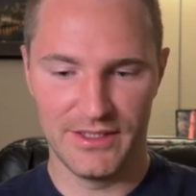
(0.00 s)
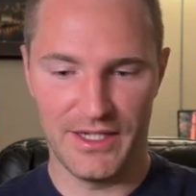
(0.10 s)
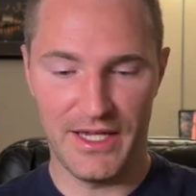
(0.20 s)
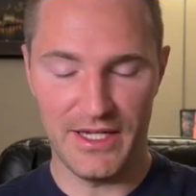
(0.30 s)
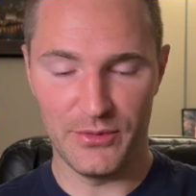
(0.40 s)

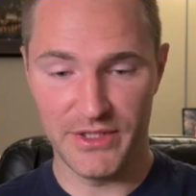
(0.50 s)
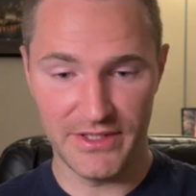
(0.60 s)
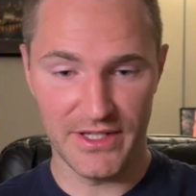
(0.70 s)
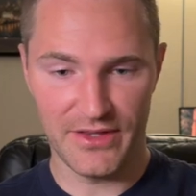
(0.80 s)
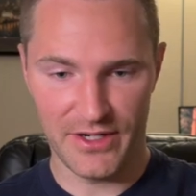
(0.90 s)
A, we
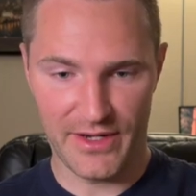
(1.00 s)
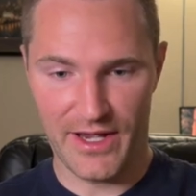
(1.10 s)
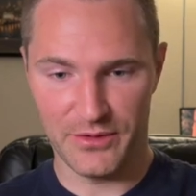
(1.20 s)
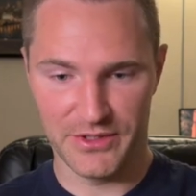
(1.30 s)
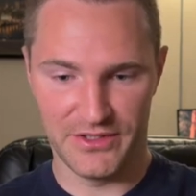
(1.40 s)
see it there
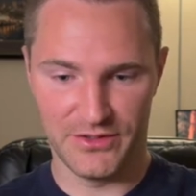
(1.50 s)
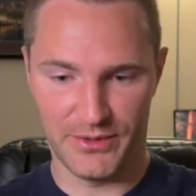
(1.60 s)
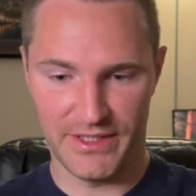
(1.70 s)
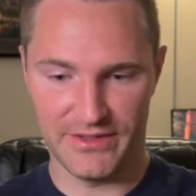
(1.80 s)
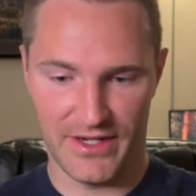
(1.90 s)
now, which is a
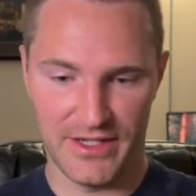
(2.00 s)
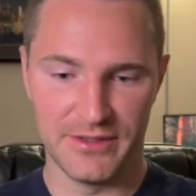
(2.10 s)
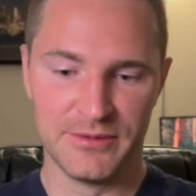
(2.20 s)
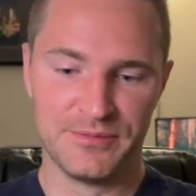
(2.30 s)
great sign,